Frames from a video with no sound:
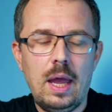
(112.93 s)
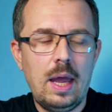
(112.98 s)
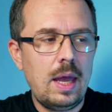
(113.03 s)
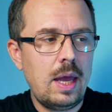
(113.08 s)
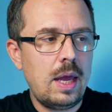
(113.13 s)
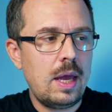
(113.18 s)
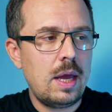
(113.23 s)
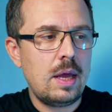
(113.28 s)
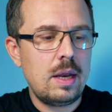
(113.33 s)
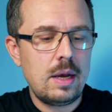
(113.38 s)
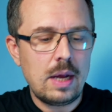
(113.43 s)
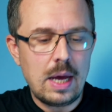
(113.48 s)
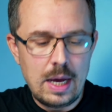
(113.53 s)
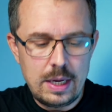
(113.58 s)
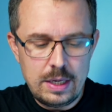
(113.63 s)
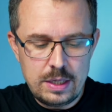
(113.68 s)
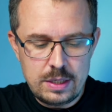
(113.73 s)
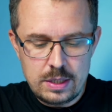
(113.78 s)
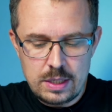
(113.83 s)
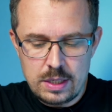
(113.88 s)
And I
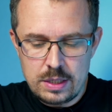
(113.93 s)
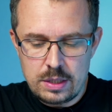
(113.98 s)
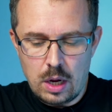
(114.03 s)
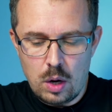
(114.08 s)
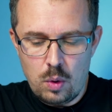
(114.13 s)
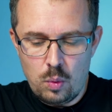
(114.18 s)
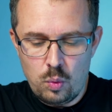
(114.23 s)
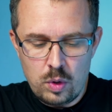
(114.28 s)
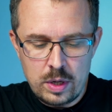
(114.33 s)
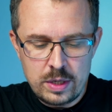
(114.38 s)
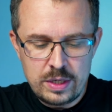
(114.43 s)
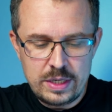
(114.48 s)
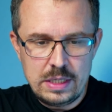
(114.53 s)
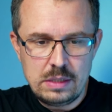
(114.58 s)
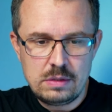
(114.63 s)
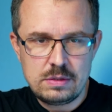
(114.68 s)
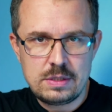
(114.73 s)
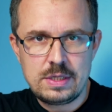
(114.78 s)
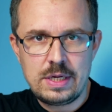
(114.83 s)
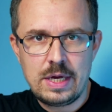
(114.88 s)
did run
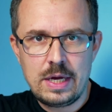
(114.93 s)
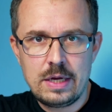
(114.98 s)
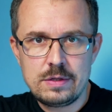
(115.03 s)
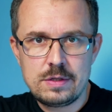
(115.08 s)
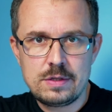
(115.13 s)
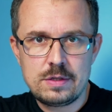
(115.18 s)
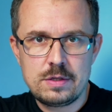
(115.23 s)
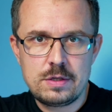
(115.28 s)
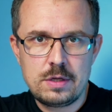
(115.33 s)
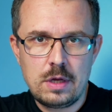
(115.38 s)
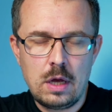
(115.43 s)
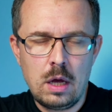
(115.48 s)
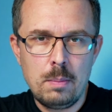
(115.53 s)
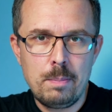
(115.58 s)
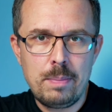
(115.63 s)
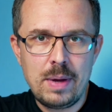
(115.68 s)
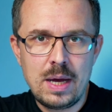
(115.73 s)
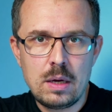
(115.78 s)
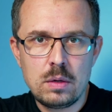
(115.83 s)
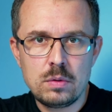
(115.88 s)
these tests
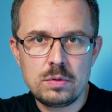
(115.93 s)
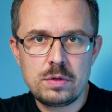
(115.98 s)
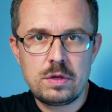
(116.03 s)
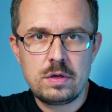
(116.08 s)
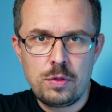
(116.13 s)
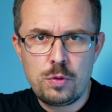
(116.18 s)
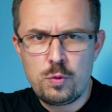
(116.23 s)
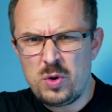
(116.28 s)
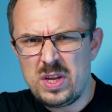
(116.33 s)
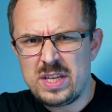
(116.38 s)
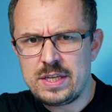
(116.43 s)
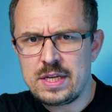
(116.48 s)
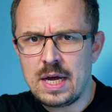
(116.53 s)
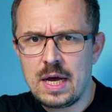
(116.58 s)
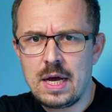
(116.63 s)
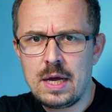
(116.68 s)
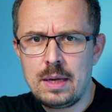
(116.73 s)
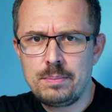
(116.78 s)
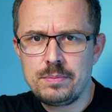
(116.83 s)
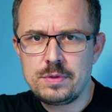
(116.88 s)
about 3
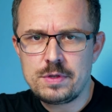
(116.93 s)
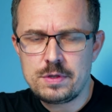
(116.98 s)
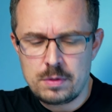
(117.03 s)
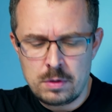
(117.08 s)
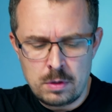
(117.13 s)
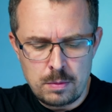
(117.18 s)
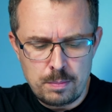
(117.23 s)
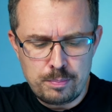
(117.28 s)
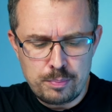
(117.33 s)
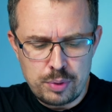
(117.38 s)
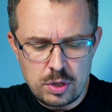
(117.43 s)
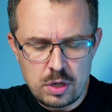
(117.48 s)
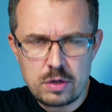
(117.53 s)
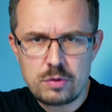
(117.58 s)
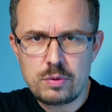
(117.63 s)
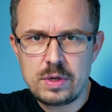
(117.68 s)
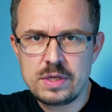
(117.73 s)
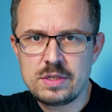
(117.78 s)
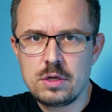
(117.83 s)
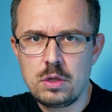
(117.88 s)
times per
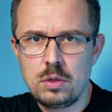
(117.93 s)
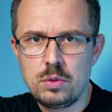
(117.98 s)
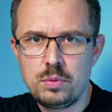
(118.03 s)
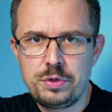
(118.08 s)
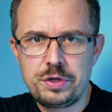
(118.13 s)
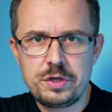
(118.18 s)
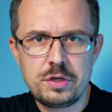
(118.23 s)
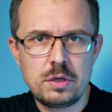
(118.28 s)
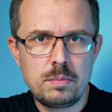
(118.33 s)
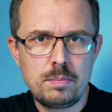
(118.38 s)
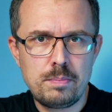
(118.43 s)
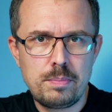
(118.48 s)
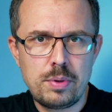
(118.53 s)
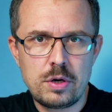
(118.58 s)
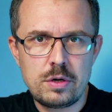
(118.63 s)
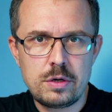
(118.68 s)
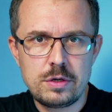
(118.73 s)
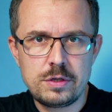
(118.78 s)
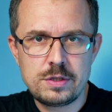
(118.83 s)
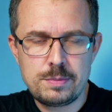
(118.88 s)
resolution,
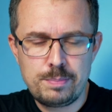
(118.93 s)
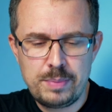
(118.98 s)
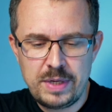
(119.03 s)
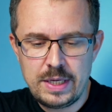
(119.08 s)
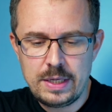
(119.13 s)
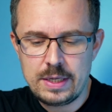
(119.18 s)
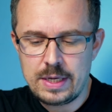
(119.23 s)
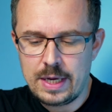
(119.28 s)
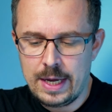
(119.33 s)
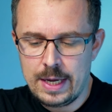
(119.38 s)
per speed,